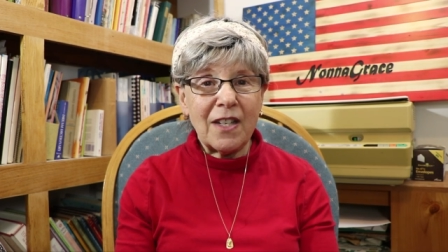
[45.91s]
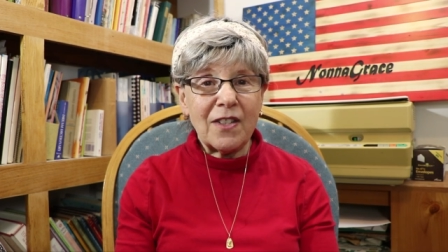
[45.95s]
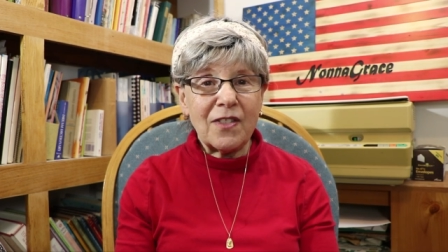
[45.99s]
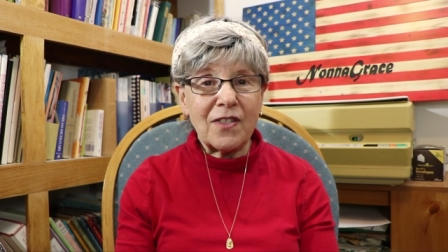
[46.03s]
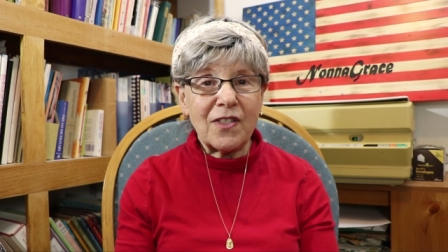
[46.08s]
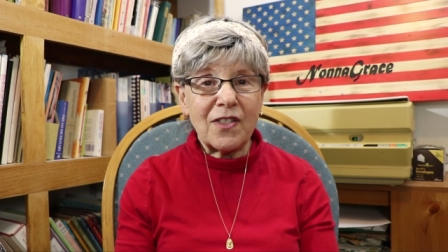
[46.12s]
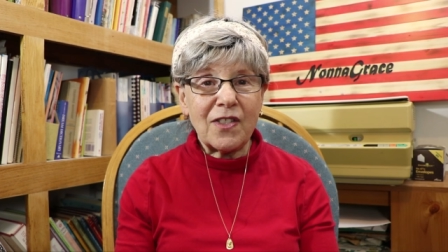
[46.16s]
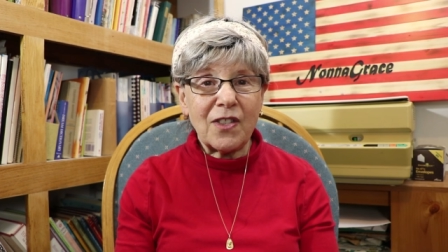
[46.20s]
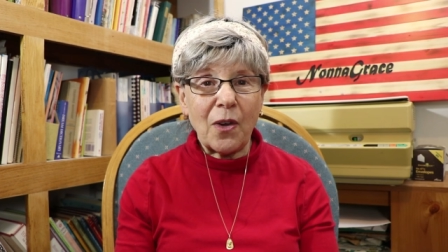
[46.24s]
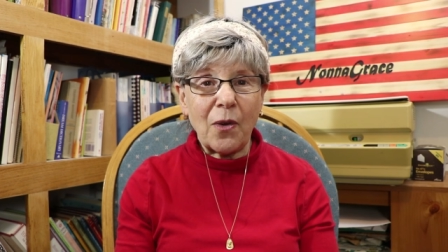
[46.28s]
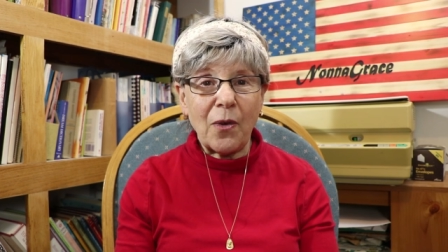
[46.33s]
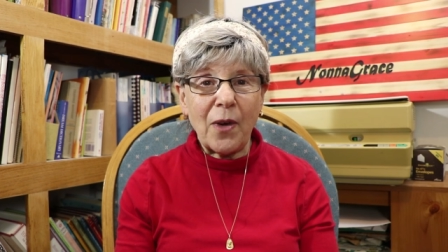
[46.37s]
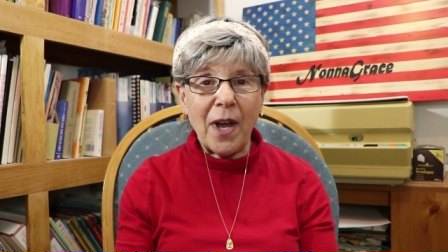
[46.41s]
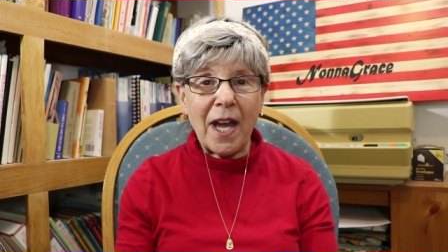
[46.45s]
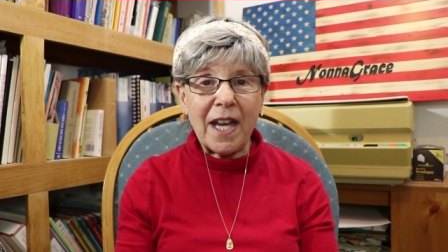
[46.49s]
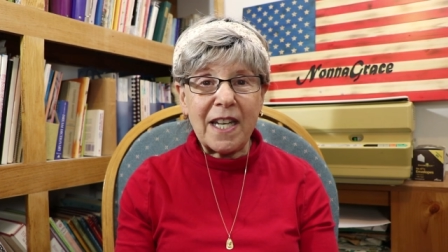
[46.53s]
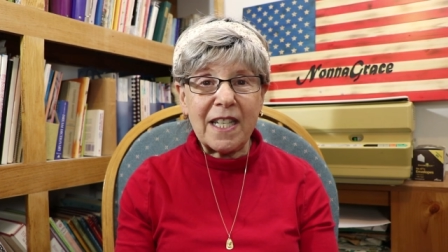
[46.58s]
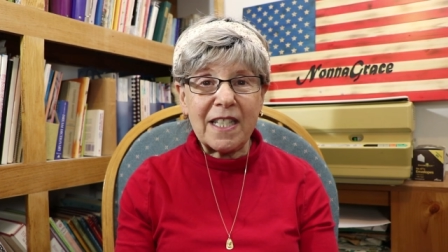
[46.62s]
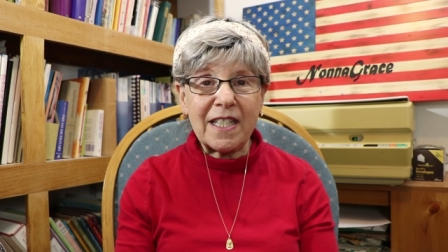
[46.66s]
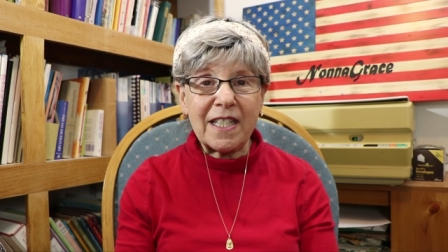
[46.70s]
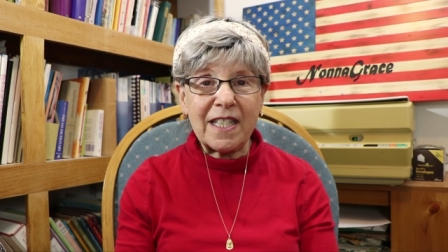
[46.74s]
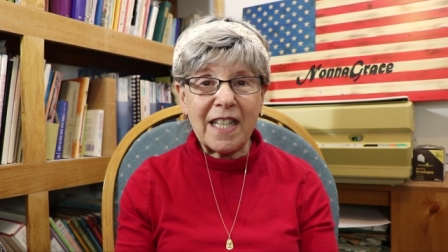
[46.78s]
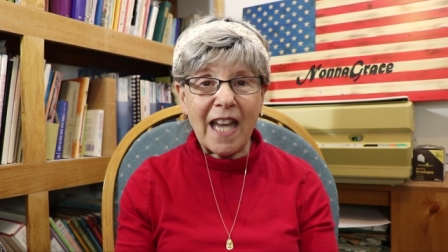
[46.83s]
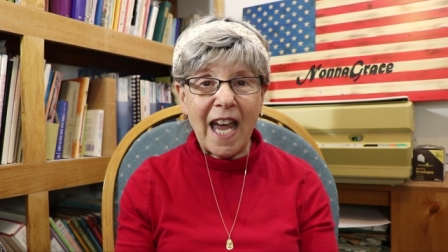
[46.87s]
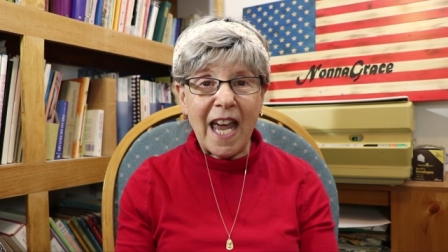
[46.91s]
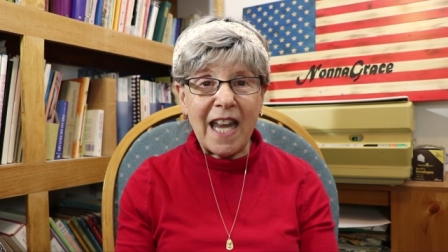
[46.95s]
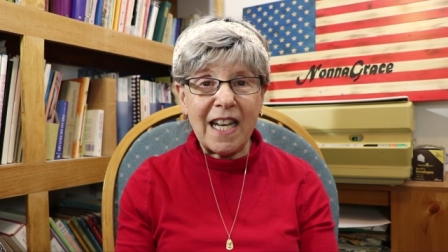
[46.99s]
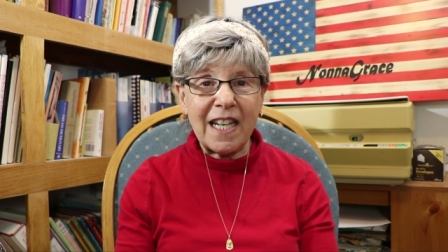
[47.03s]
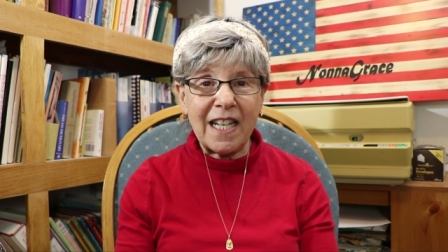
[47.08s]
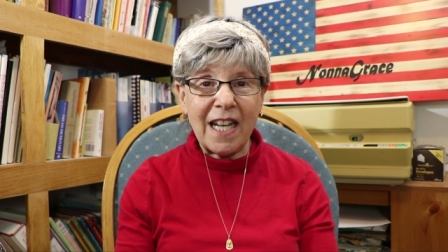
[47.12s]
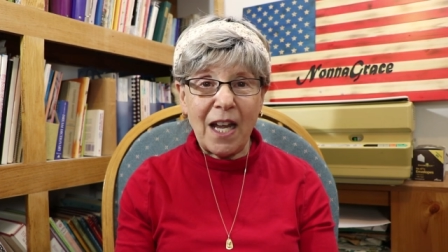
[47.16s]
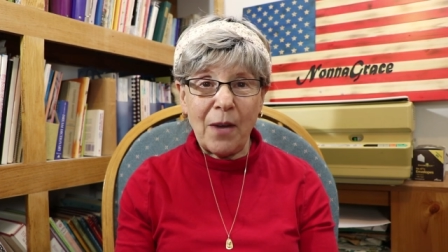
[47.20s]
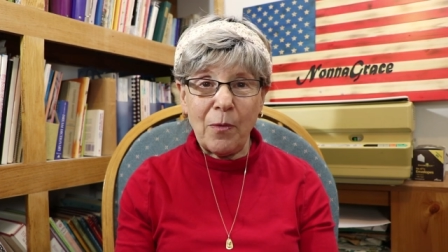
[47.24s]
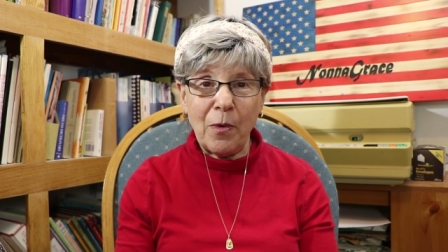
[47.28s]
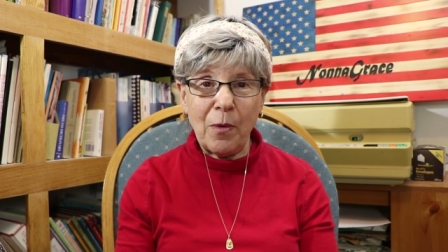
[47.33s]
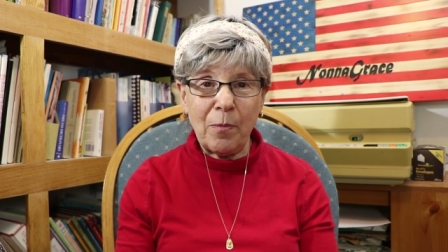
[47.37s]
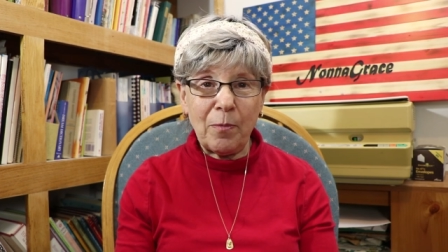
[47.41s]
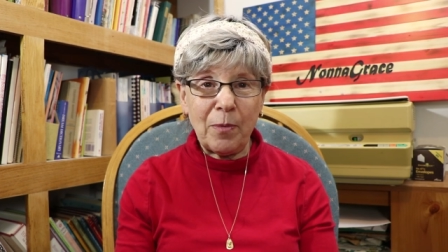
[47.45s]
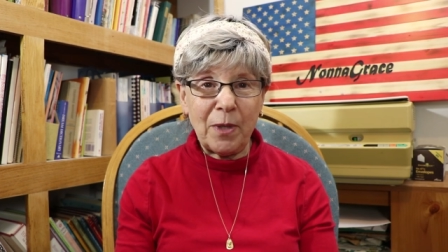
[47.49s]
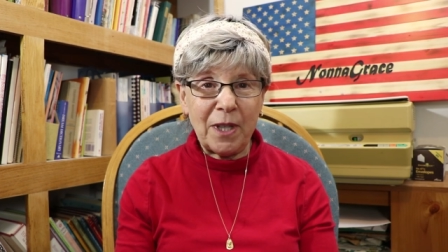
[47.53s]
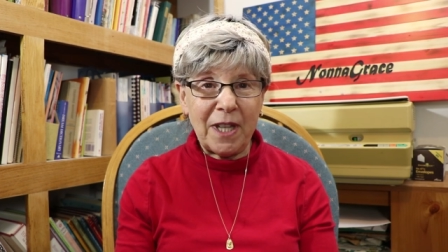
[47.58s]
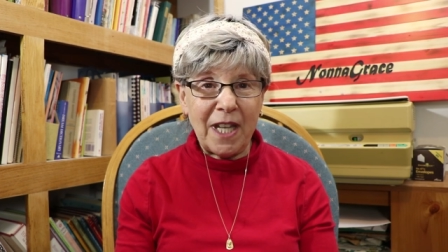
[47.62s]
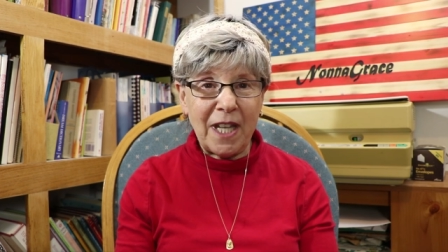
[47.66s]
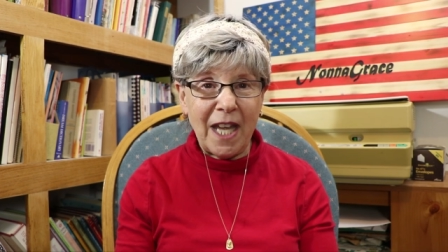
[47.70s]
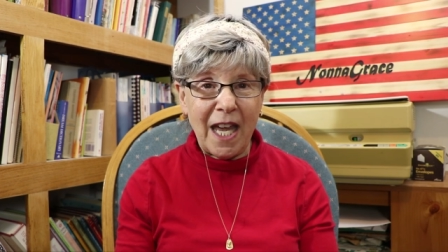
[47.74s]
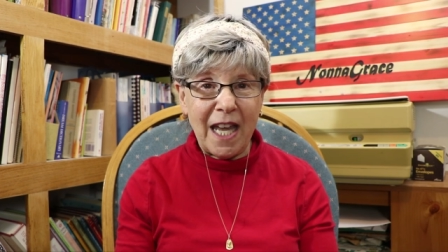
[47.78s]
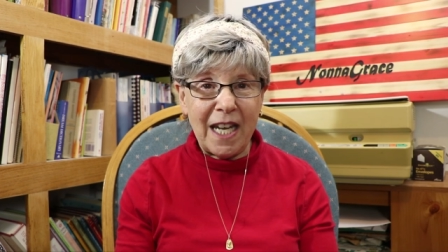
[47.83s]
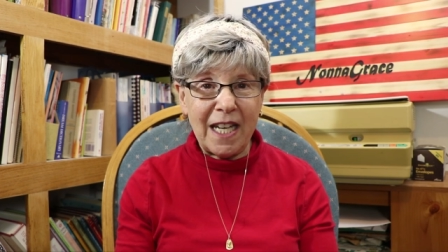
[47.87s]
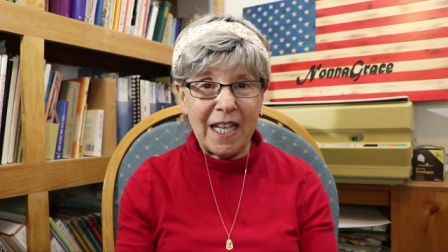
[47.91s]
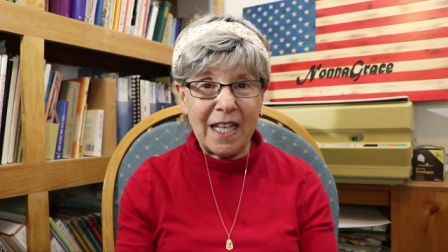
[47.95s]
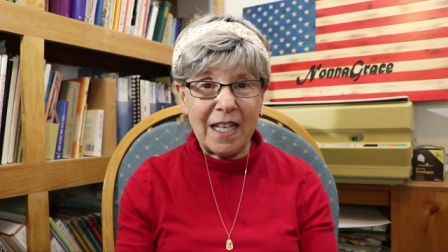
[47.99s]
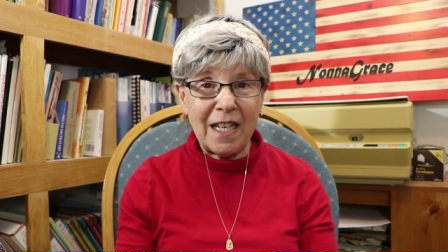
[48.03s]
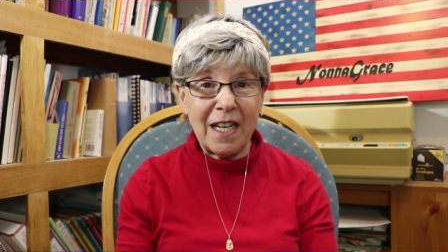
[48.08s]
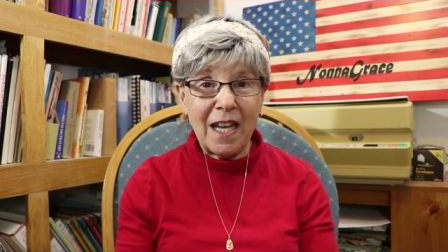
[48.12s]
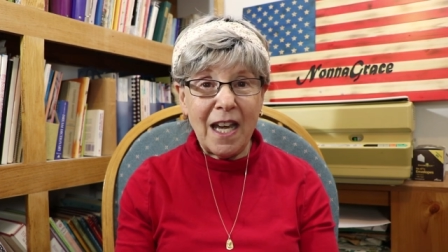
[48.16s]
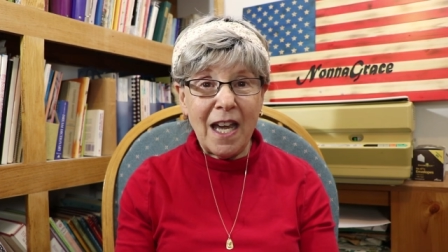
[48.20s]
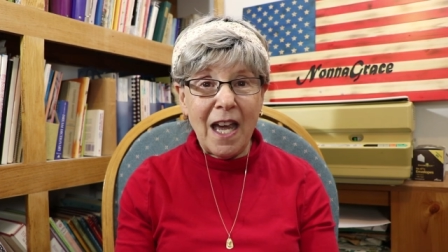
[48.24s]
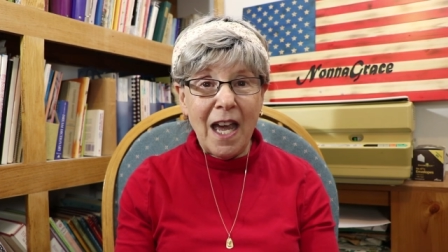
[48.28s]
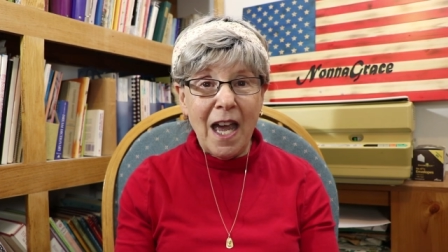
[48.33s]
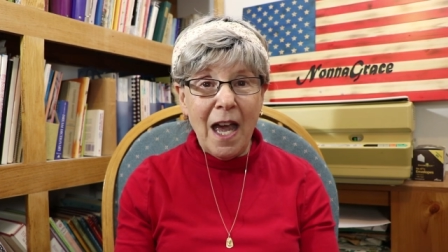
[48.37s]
So I decided I won't put that in.